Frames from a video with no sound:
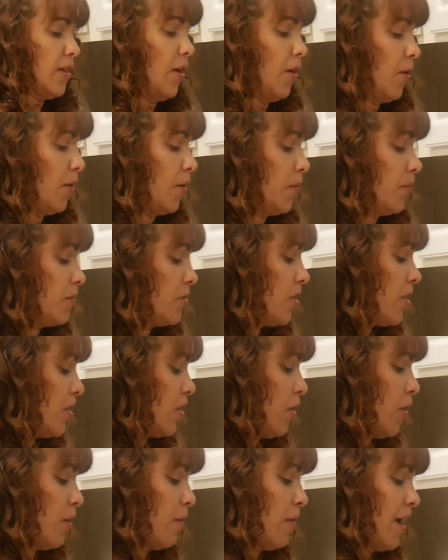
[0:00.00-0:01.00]
So
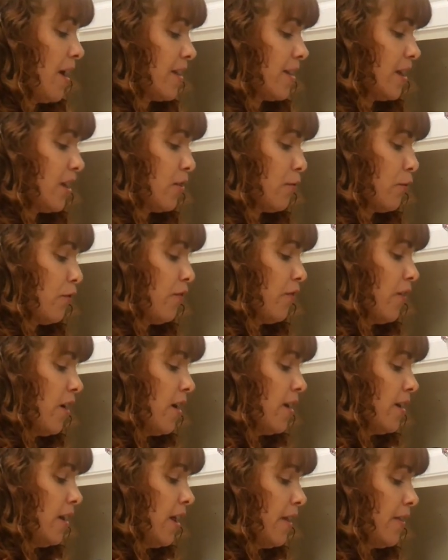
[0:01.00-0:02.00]
just do your best, it's for
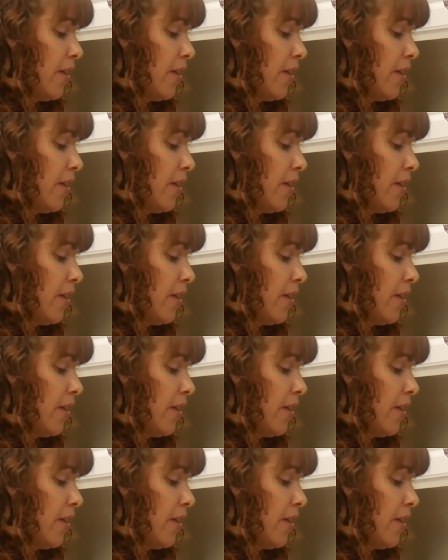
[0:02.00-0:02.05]
fun,